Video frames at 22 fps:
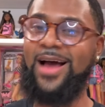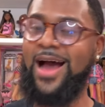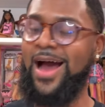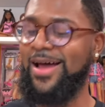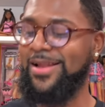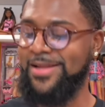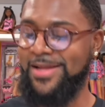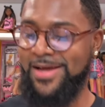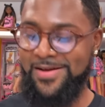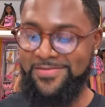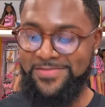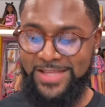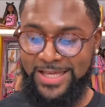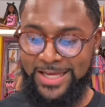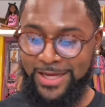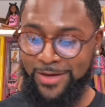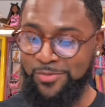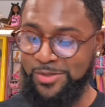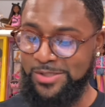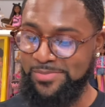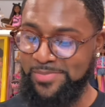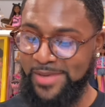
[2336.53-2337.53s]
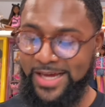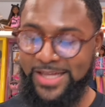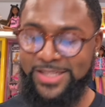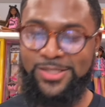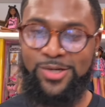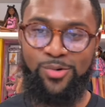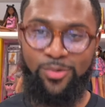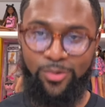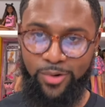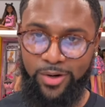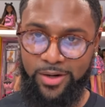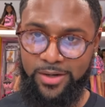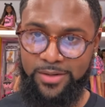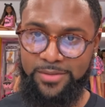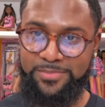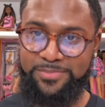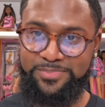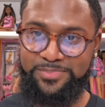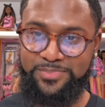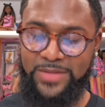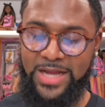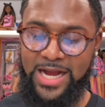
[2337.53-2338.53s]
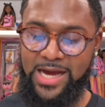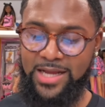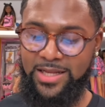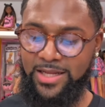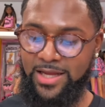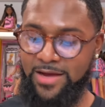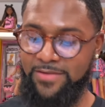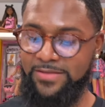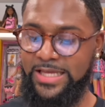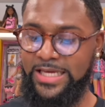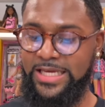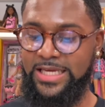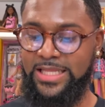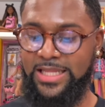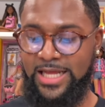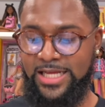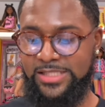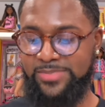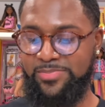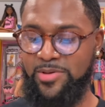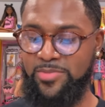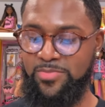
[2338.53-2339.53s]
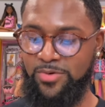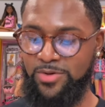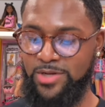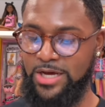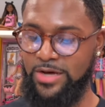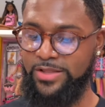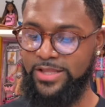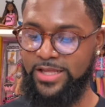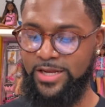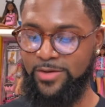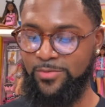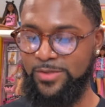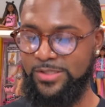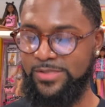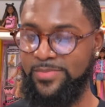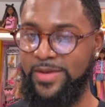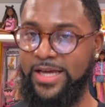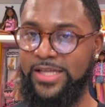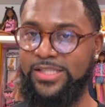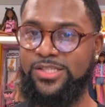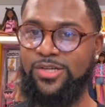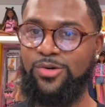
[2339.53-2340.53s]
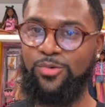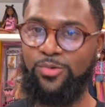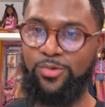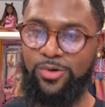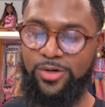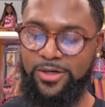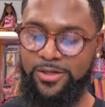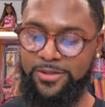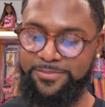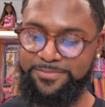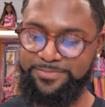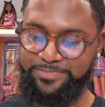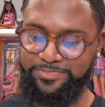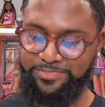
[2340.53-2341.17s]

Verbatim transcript: I love that it was made to order. I love that he lets people know that it was made to order.